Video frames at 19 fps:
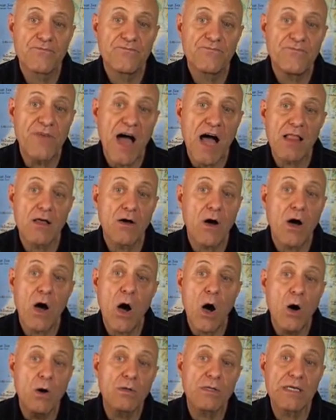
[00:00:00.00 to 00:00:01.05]
Follow
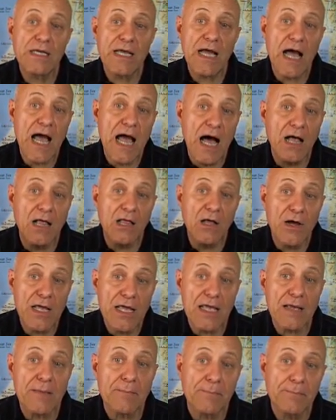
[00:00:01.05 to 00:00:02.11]
only
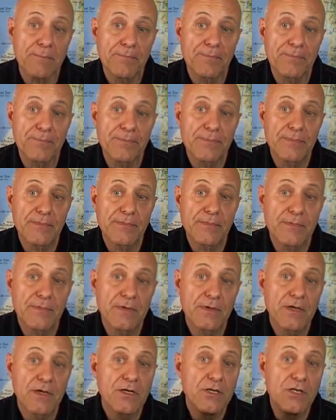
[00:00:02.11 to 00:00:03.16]
Elohim.
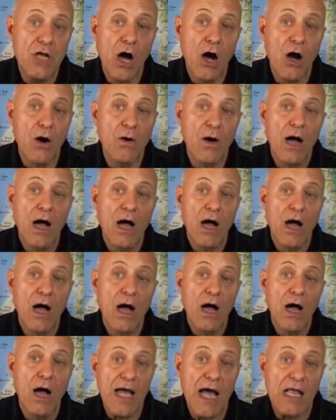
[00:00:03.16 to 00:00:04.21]
No
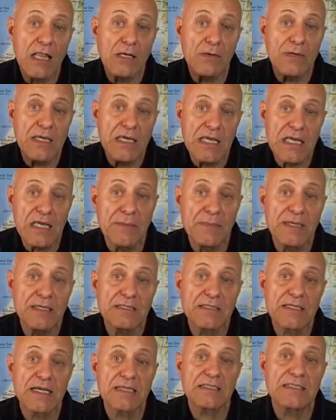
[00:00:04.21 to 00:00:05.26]
other Elohim
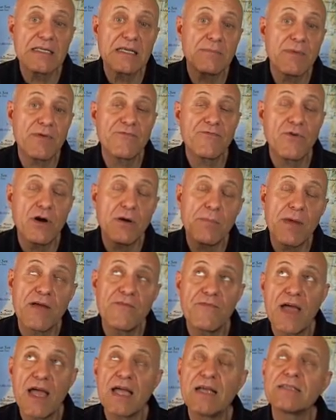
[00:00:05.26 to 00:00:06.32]
existing before my
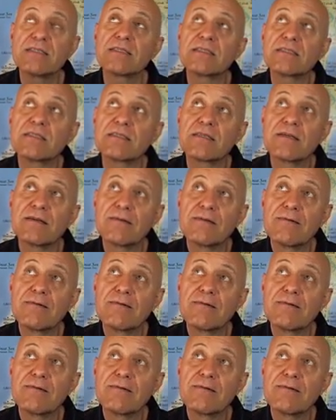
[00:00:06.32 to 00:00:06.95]
face.